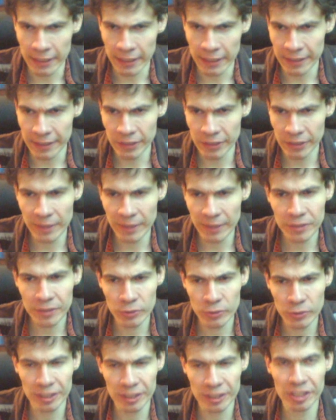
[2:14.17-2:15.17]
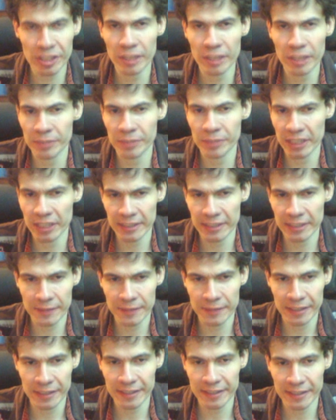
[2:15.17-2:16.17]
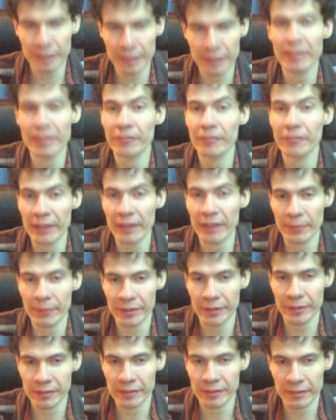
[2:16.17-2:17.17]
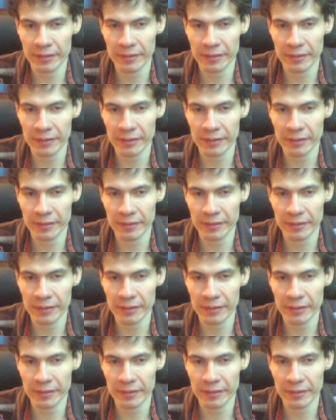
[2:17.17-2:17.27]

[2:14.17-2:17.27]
And then you have the strategic objectives, and these are my favorites.